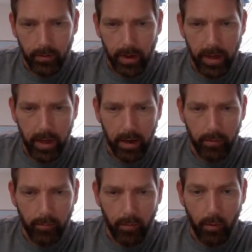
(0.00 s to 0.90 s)

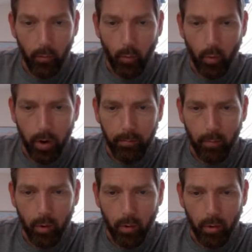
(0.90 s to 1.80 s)
and 1
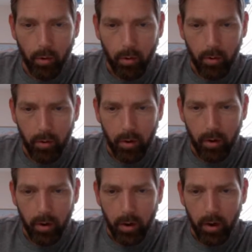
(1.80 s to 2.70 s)
mole
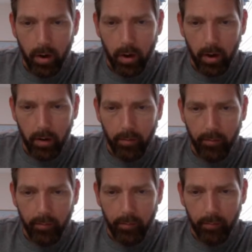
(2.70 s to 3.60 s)
of
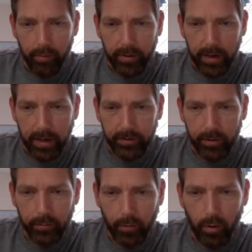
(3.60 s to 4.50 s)

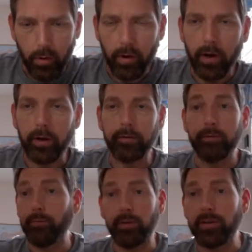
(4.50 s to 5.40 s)
potassium chloride,
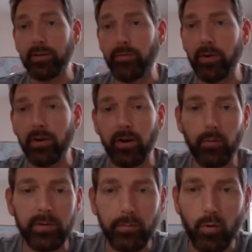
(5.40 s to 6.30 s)
we just have to figure out
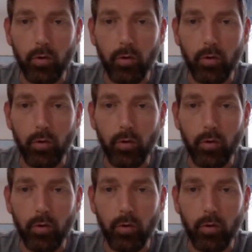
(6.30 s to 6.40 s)
what's the molar